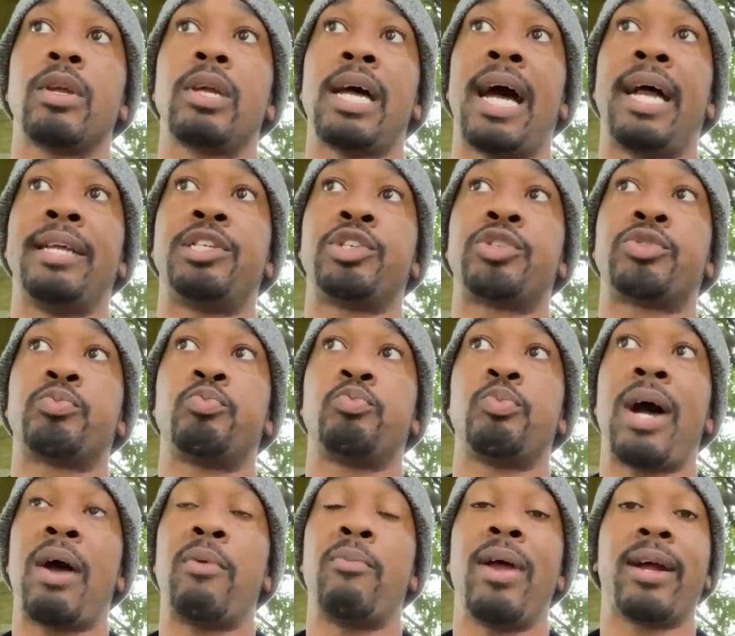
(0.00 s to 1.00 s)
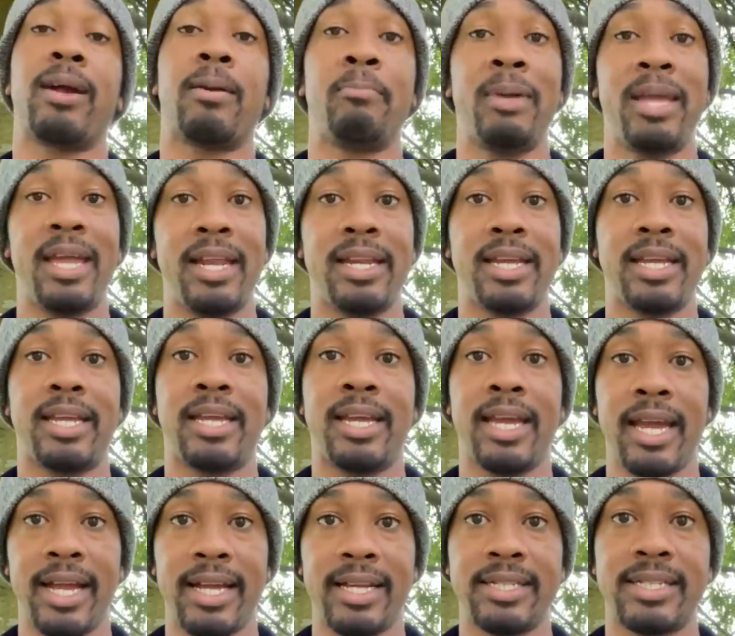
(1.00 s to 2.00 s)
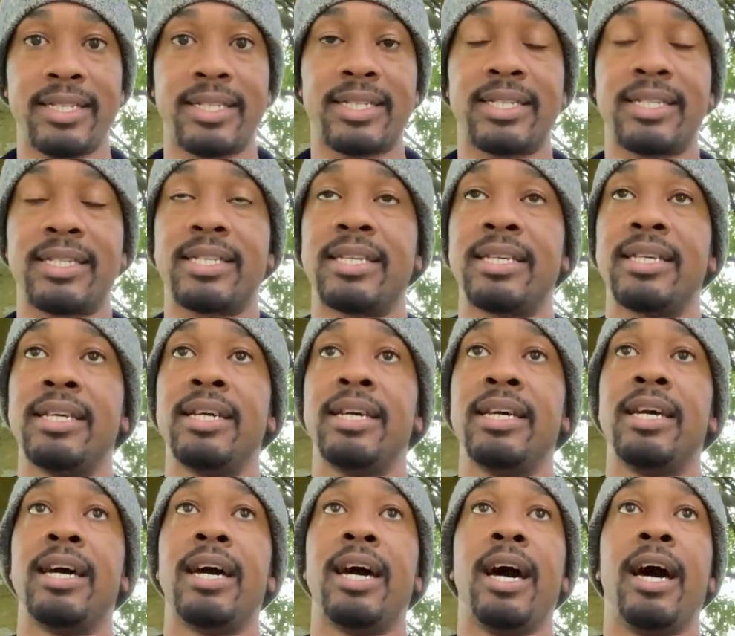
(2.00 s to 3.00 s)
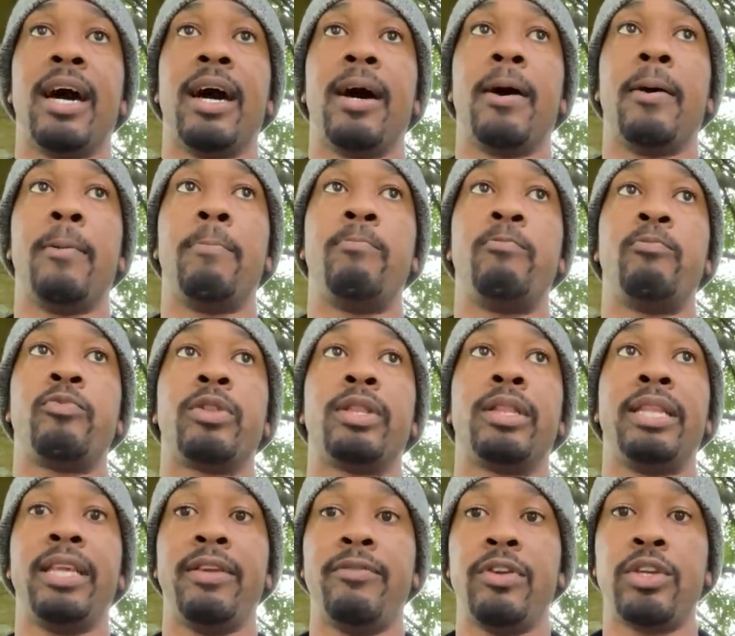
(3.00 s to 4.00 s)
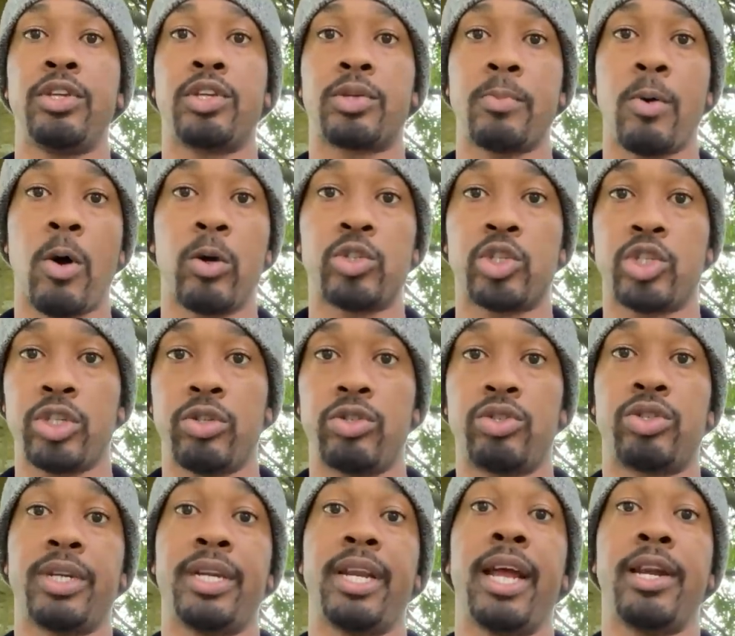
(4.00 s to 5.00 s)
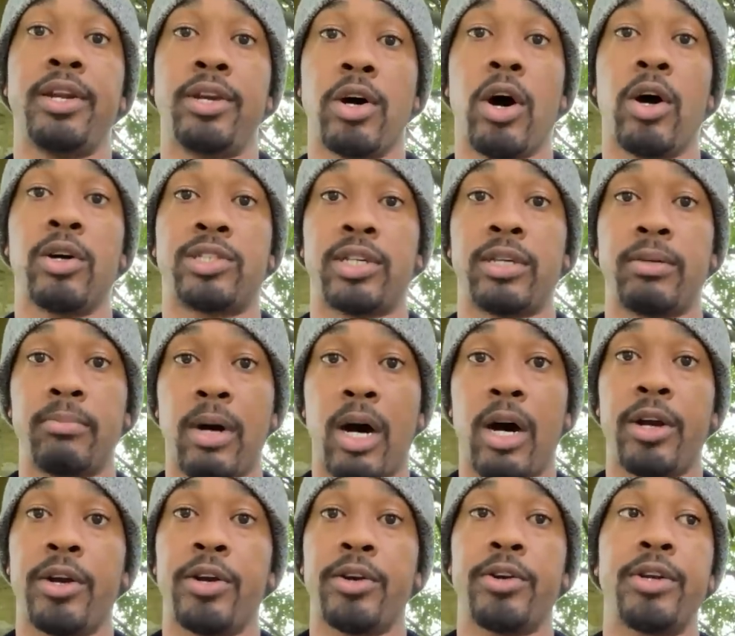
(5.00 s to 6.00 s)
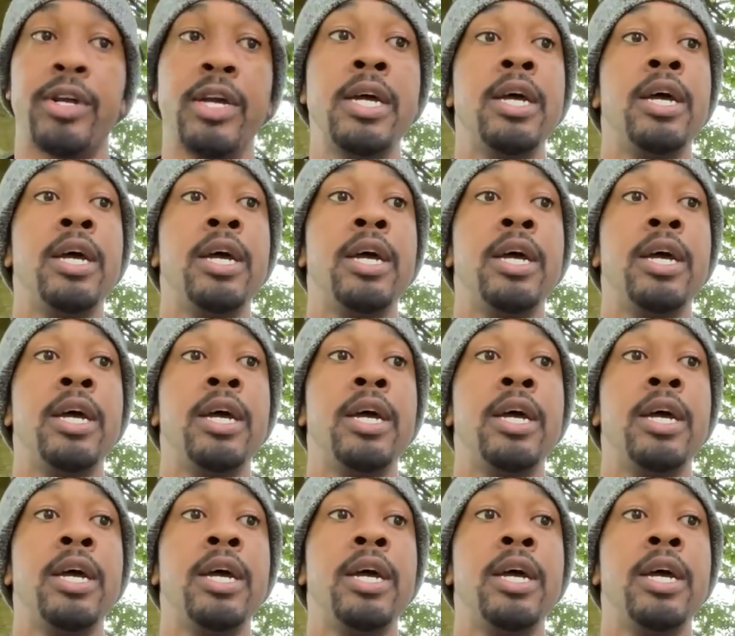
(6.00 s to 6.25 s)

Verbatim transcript: I just, I recommend against um, leaving small children and dogs unmonitored.